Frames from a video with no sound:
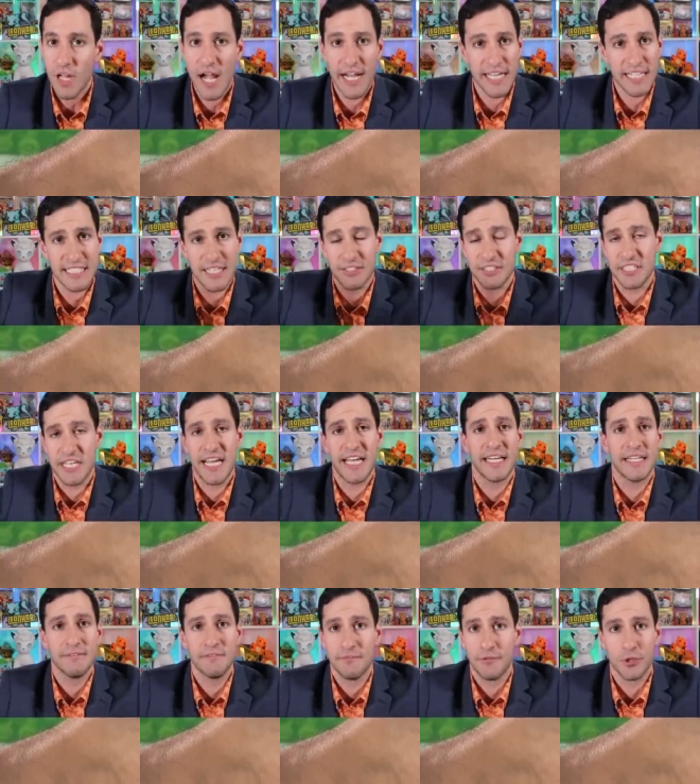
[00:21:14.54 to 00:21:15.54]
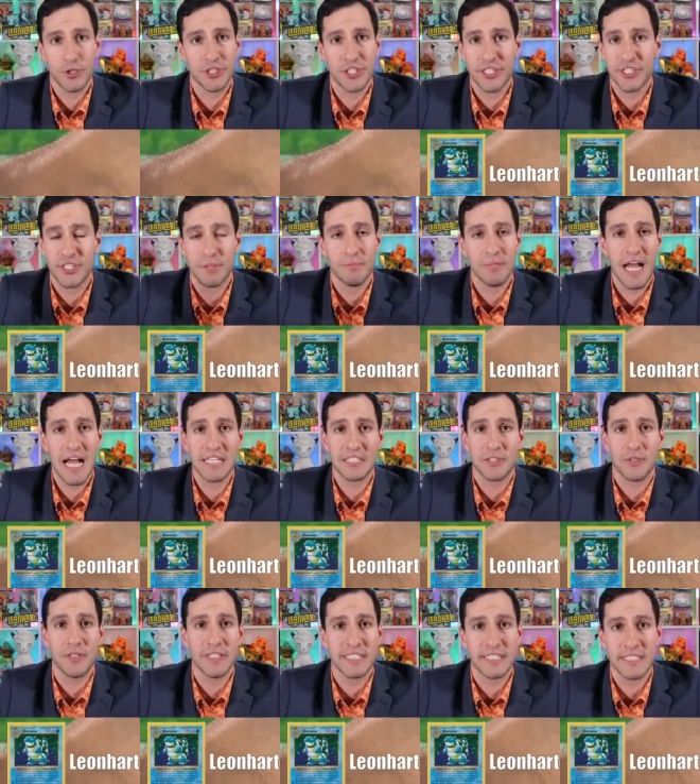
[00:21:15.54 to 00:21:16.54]
I guess I'll say it, first edition
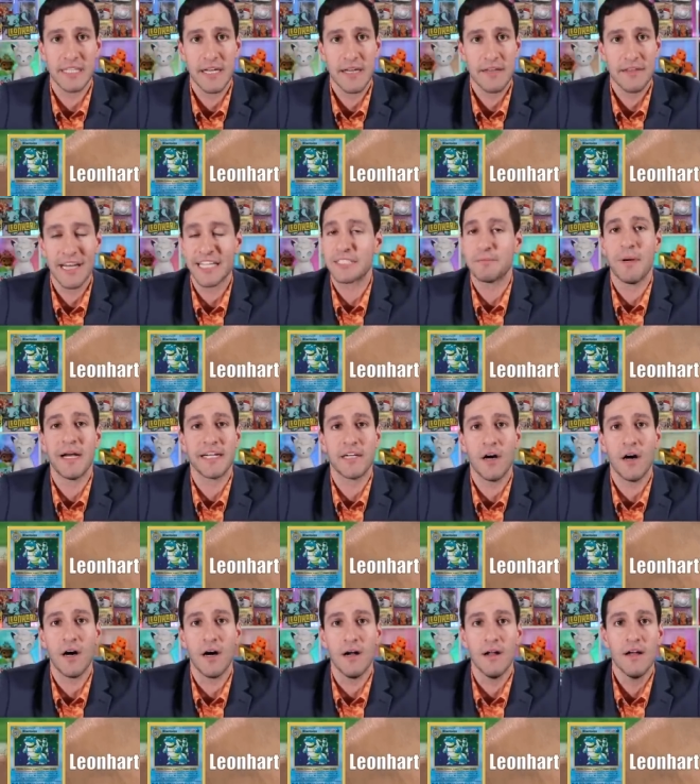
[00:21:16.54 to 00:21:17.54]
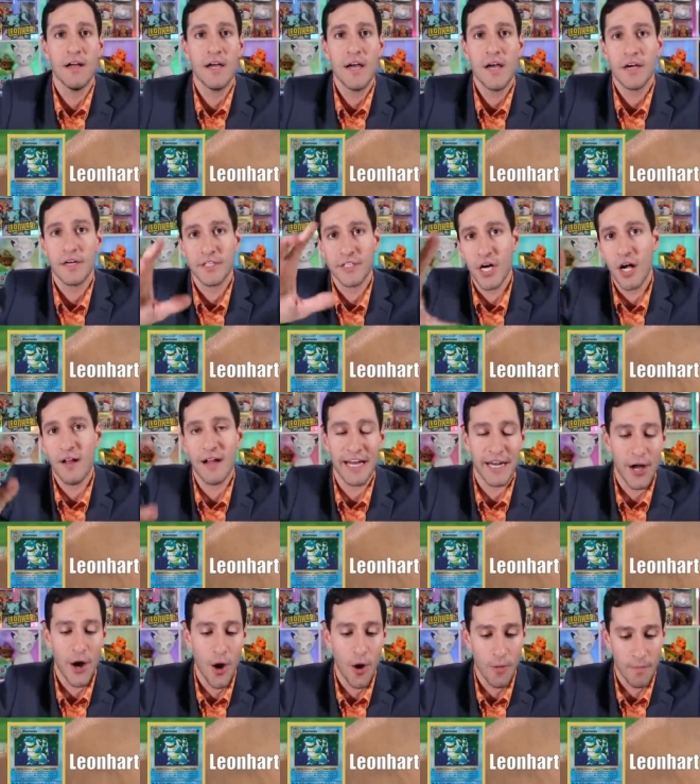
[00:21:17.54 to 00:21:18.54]
Blastoise. That's my call. Y'all
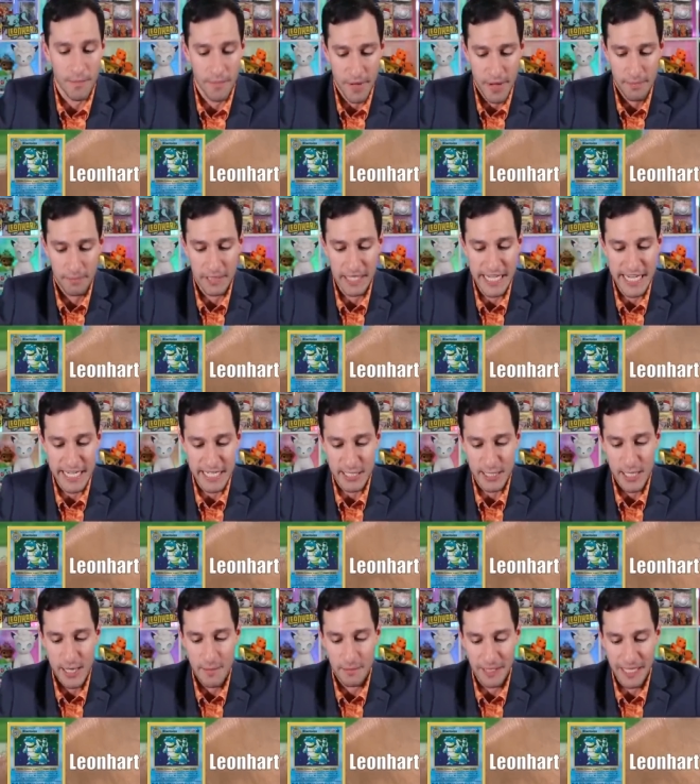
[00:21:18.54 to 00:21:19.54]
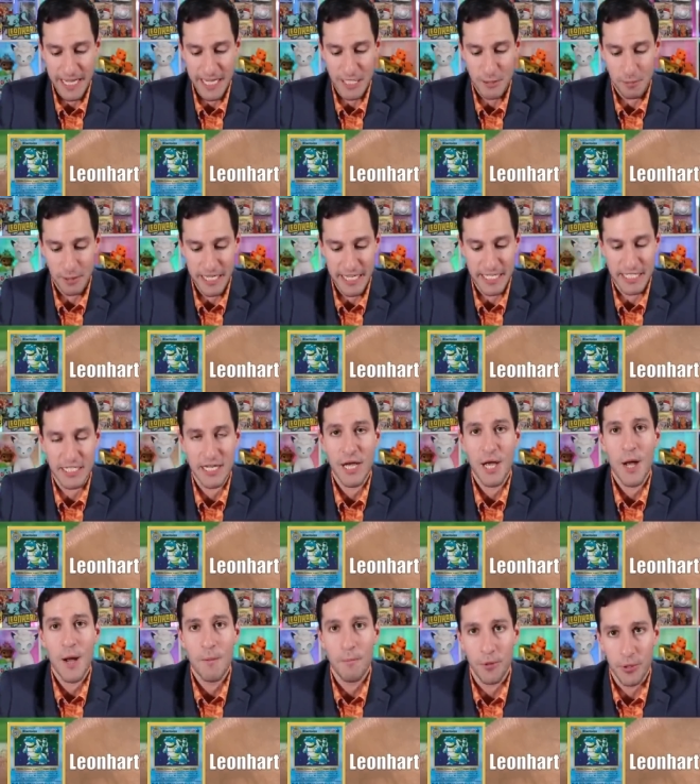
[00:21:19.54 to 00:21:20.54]
at home, please, please, please,
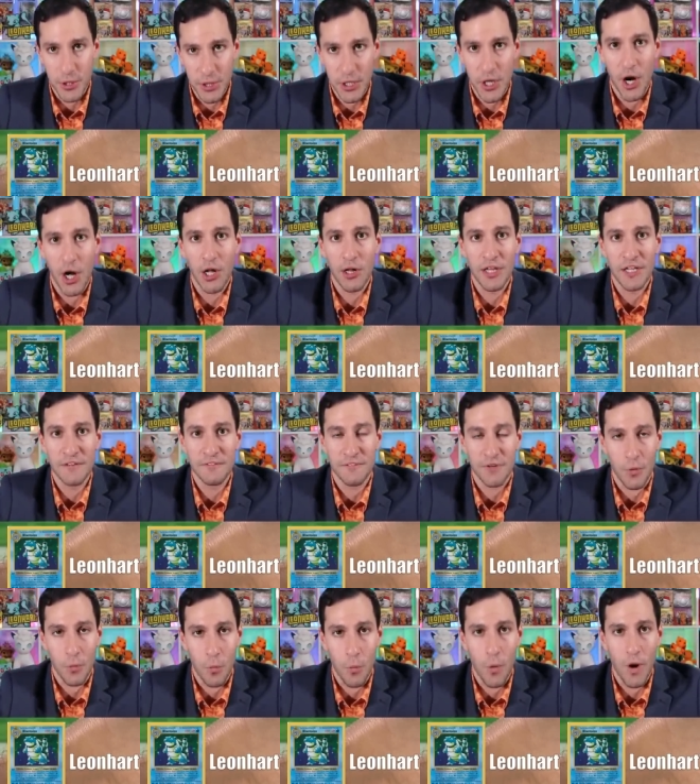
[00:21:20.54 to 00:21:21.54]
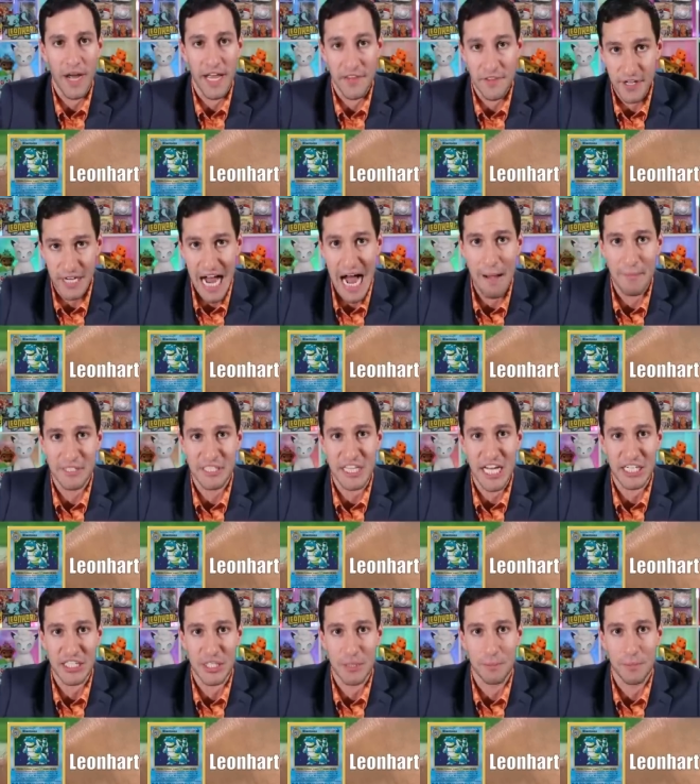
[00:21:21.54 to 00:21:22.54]
put a call in for what in the comment
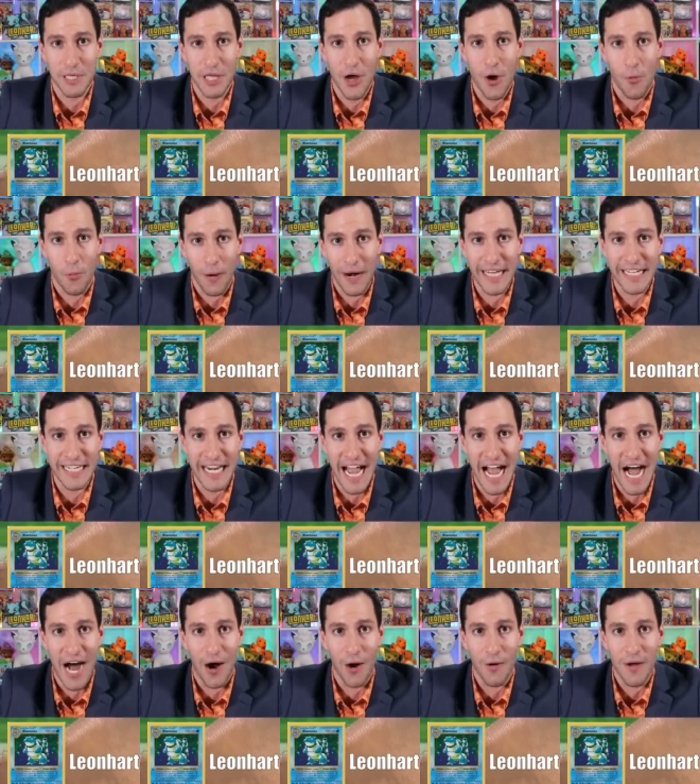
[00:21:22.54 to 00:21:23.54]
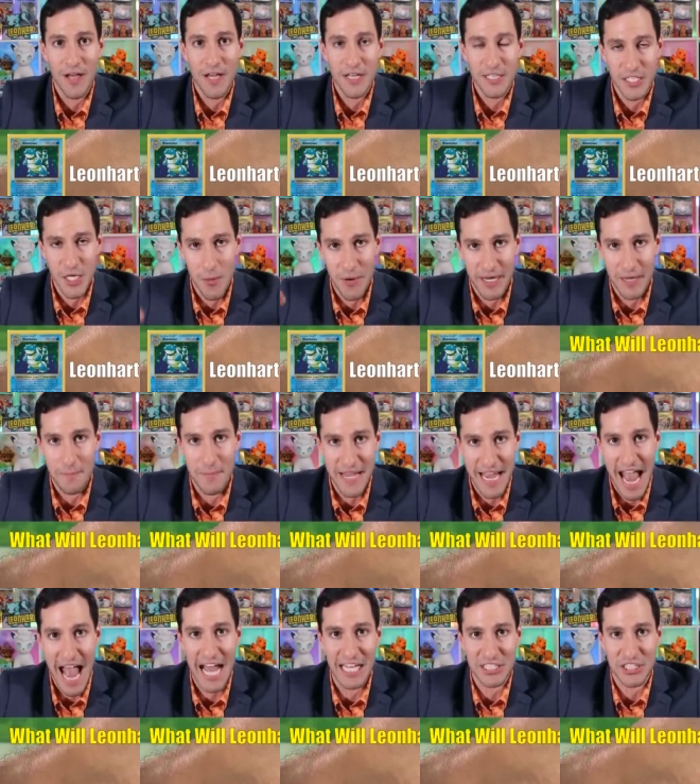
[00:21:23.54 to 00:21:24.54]
section below right now, so it can
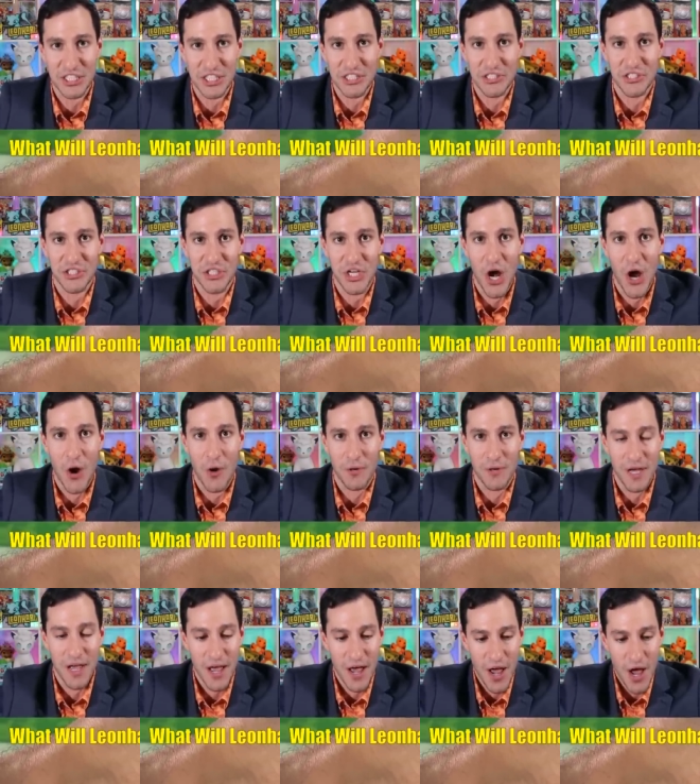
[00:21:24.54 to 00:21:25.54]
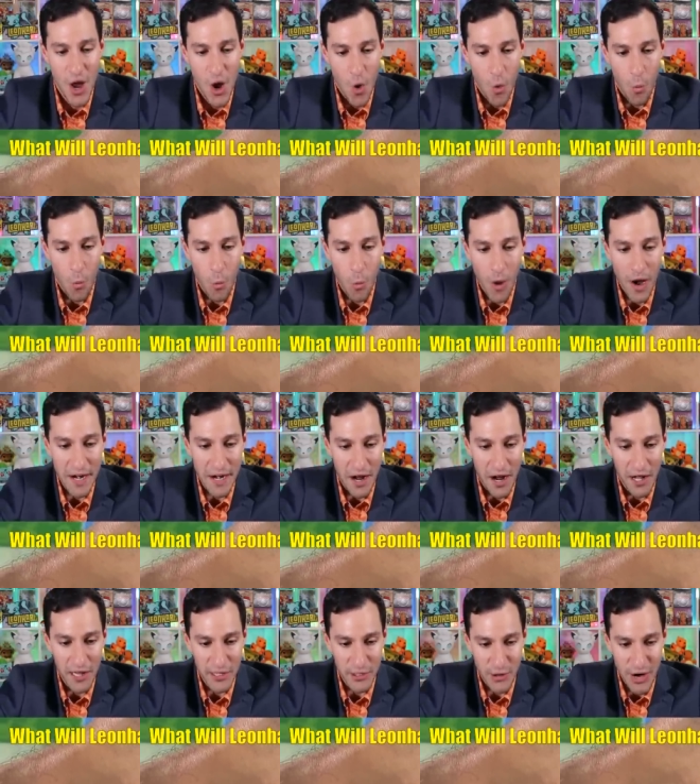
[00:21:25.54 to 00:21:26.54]
be etched in stone. What
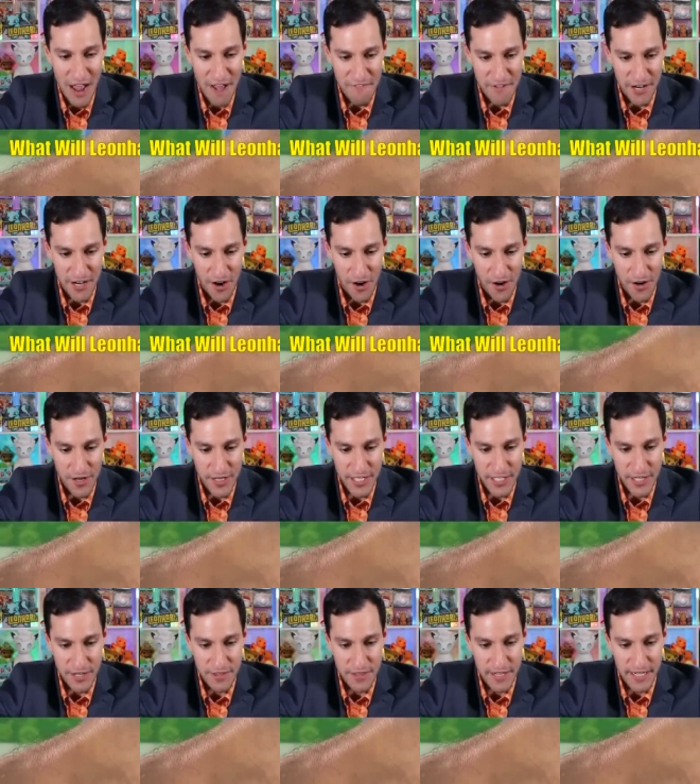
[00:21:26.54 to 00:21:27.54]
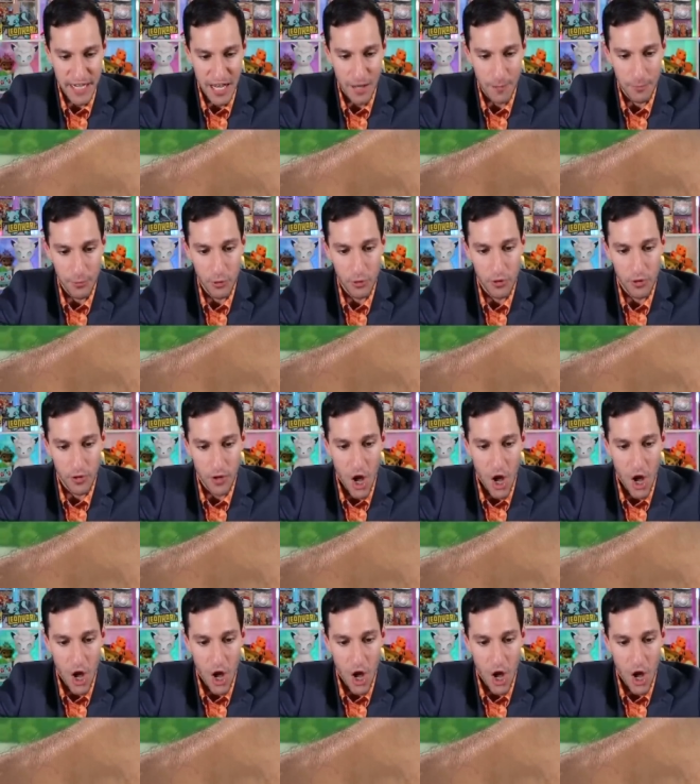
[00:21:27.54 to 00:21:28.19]
holographic card you think I'll pull?